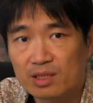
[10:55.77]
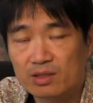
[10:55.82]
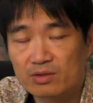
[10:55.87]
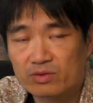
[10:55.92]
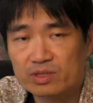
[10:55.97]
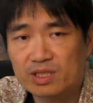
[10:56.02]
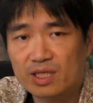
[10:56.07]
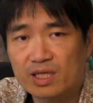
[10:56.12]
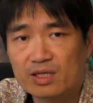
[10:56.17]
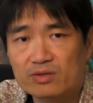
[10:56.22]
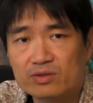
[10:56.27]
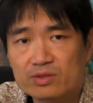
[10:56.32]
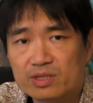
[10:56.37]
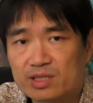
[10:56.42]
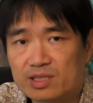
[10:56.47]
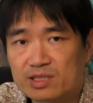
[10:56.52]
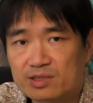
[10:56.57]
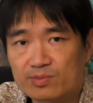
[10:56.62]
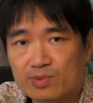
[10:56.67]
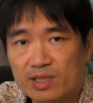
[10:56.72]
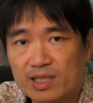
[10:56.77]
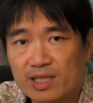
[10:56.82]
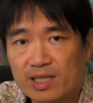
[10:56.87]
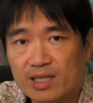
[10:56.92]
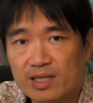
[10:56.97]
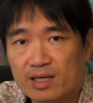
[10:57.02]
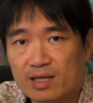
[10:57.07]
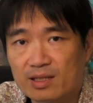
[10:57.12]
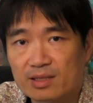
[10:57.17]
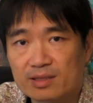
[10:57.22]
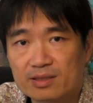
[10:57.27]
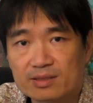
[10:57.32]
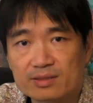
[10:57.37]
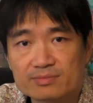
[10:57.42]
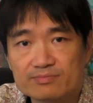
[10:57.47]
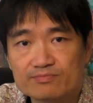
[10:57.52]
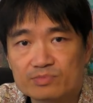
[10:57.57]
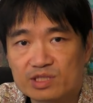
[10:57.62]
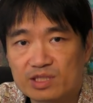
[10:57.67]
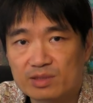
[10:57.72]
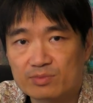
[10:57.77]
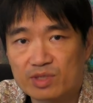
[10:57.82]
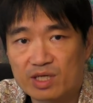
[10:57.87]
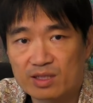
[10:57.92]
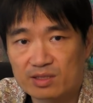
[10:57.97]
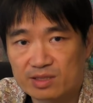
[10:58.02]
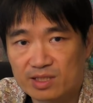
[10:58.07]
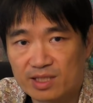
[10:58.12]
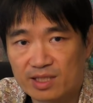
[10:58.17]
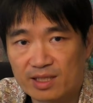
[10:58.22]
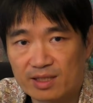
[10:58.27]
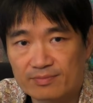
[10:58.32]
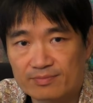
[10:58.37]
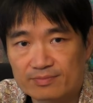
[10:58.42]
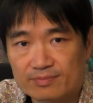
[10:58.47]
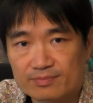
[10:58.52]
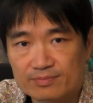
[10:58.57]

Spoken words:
which I will explain some other time.